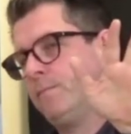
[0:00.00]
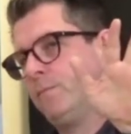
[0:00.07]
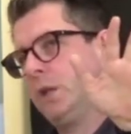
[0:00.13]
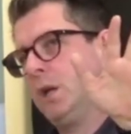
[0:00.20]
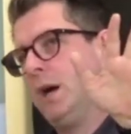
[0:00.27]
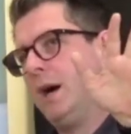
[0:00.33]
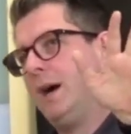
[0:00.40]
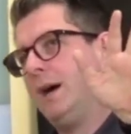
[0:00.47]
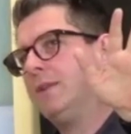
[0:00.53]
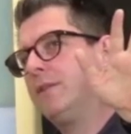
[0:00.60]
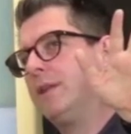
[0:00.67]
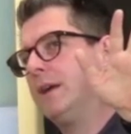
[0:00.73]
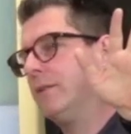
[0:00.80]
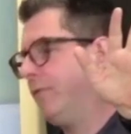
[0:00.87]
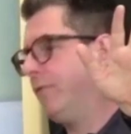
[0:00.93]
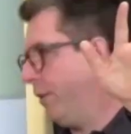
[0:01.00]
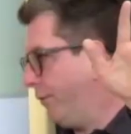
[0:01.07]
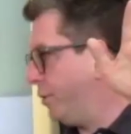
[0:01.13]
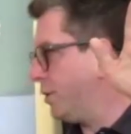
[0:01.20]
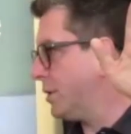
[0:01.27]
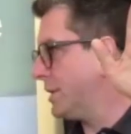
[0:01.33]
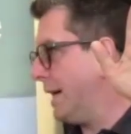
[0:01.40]
I think for the
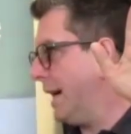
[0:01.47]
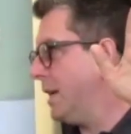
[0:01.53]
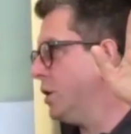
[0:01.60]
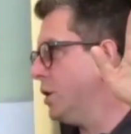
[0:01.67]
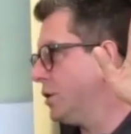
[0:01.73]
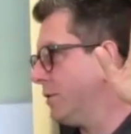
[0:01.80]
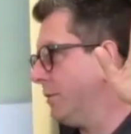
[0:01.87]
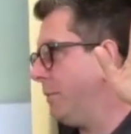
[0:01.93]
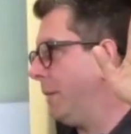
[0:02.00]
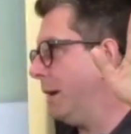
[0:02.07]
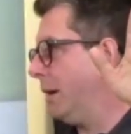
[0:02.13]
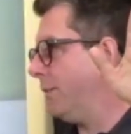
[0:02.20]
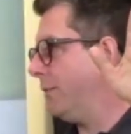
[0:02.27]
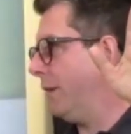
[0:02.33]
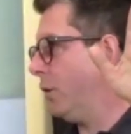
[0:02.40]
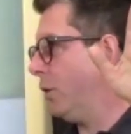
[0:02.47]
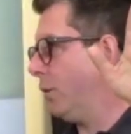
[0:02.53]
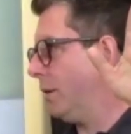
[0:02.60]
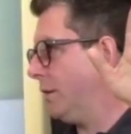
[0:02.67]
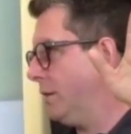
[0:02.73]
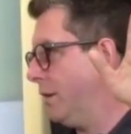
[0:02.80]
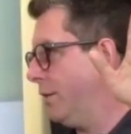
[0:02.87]
first 10 years of my life, I got it
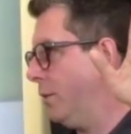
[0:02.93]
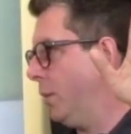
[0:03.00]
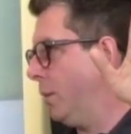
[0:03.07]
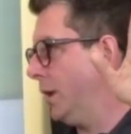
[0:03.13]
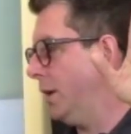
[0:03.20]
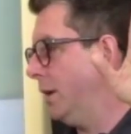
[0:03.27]
the other way.